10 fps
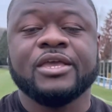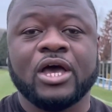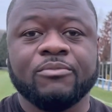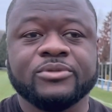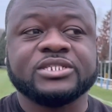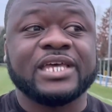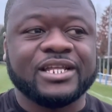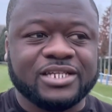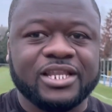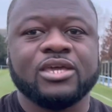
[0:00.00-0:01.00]
Um,
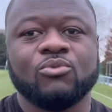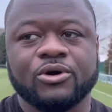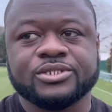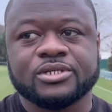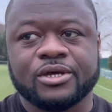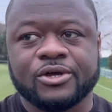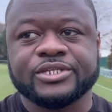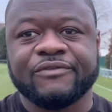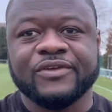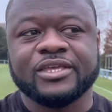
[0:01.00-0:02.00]
tactically it was because
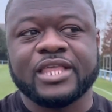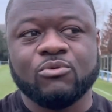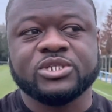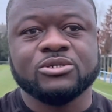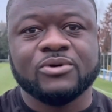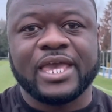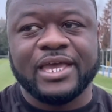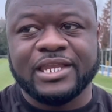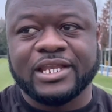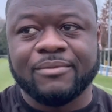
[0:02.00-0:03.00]
I think they were still
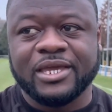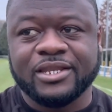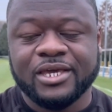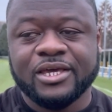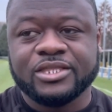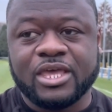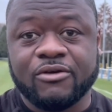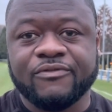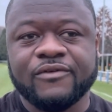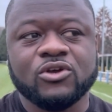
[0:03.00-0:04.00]
getting in. I mean, they're
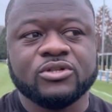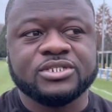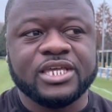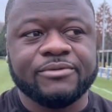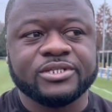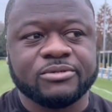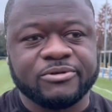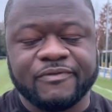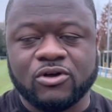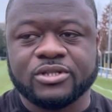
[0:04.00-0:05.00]
a very good team in terms
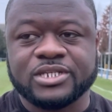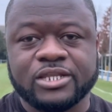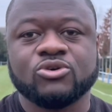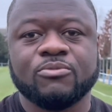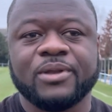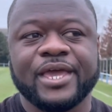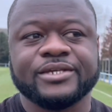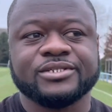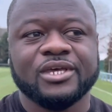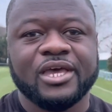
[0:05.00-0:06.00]
of they've got technical
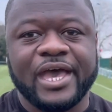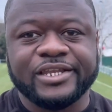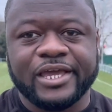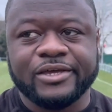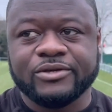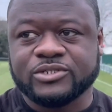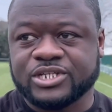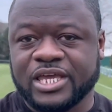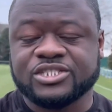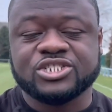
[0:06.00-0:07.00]
players and they
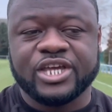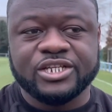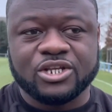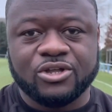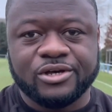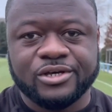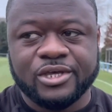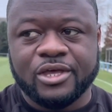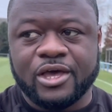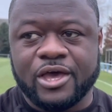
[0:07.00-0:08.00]
interchange a lot.
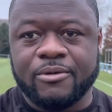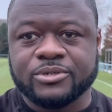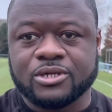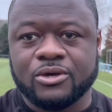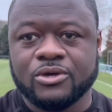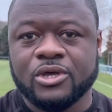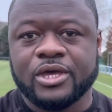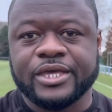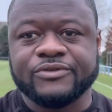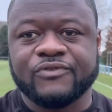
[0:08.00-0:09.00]
Um, so
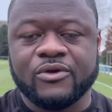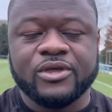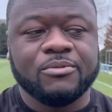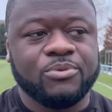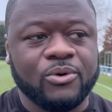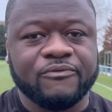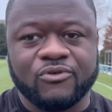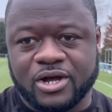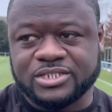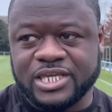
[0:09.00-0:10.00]
it's very important for
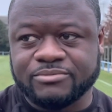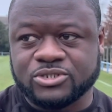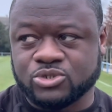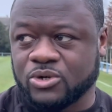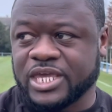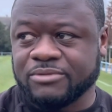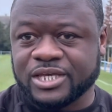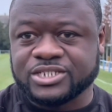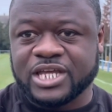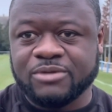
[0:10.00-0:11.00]
our team to sort of keep
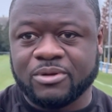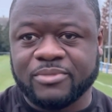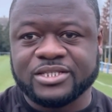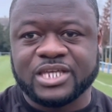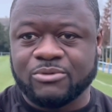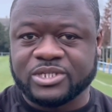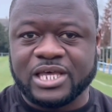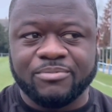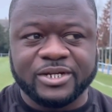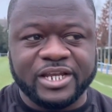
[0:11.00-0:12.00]
their shape and maintain what's
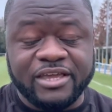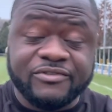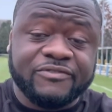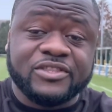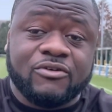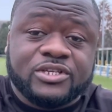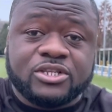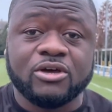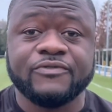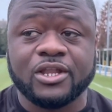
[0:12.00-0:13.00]
happening. Even if there is
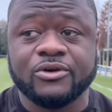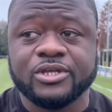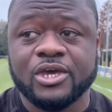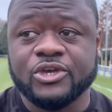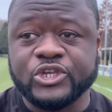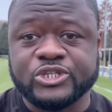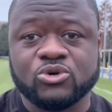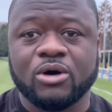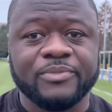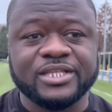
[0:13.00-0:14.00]
an overload, you still
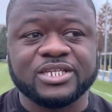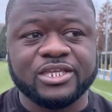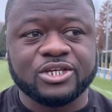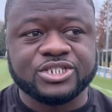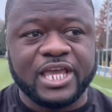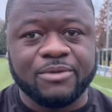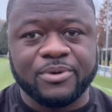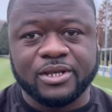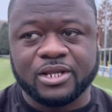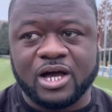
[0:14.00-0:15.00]
got to maintain your shape
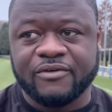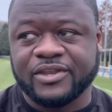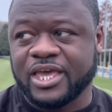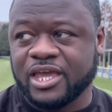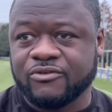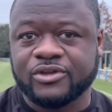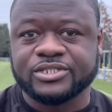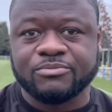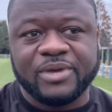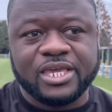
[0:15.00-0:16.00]
and cover the areas
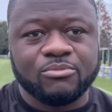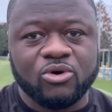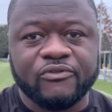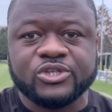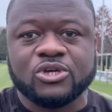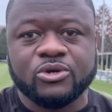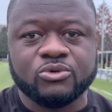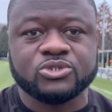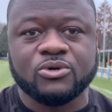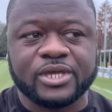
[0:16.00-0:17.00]
and make it more of a
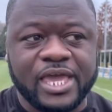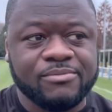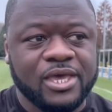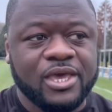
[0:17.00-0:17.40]
zonal sort of game